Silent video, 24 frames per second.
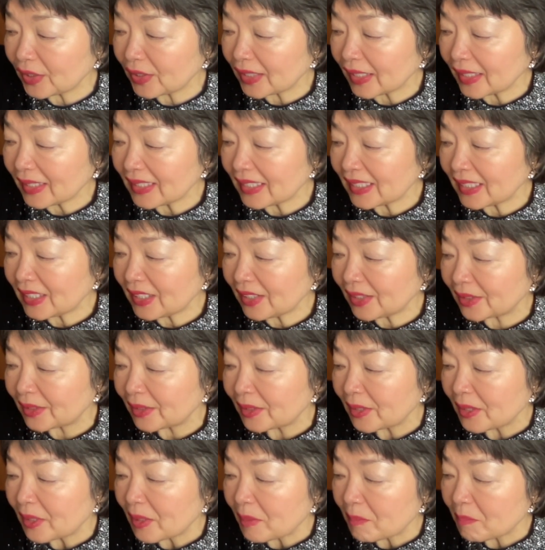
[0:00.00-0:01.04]
than here,
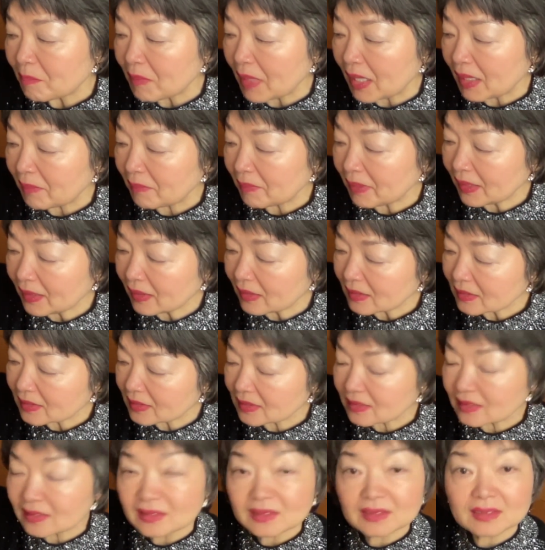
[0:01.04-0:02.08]
maybe
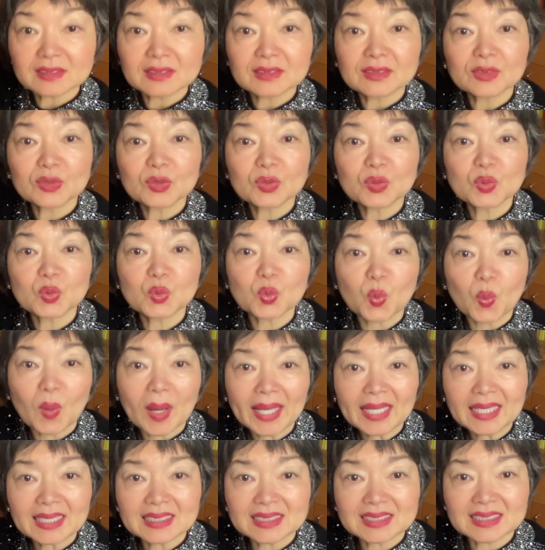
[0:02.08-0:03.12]

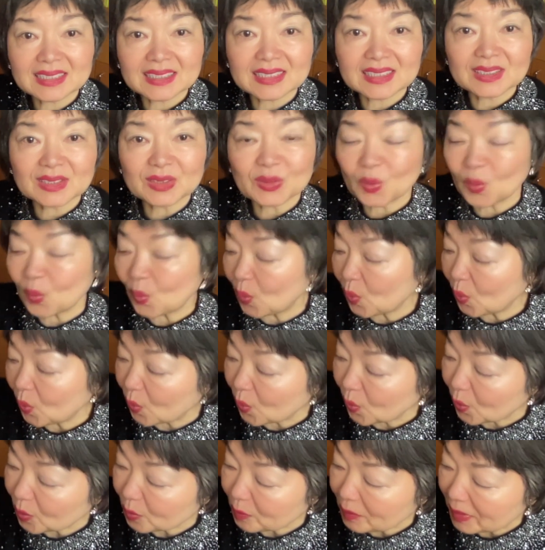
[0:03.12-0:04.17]
twice
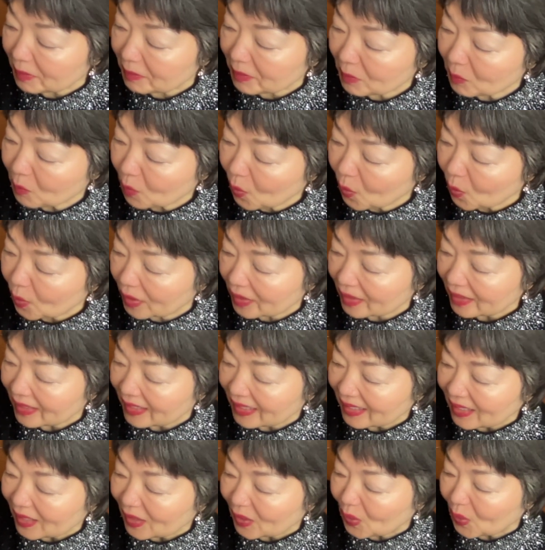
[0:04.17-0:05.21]
or maybe more
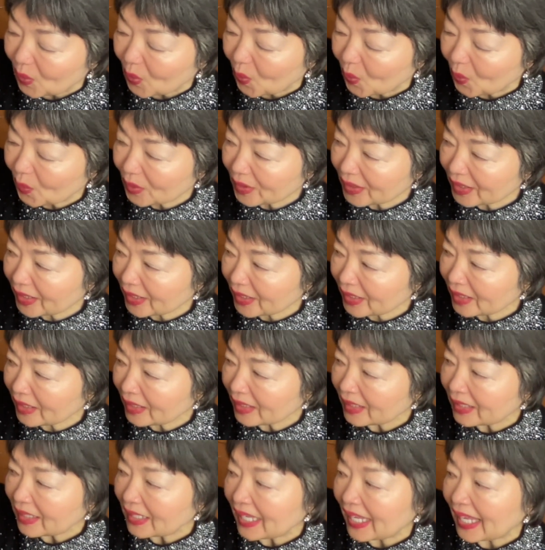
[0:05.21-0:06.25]
longer,
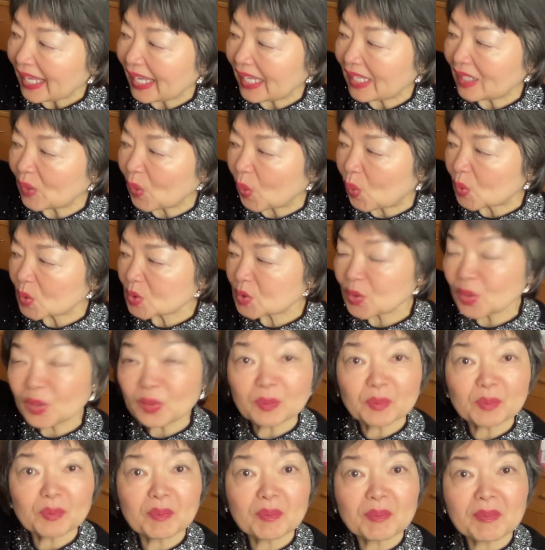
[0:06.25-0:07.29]
also
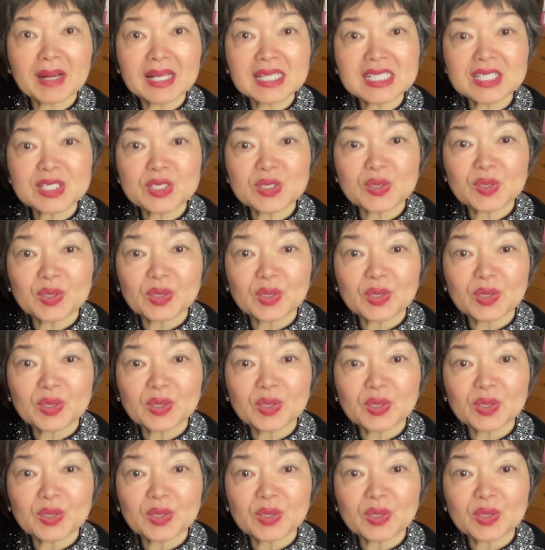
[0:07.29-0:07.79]
much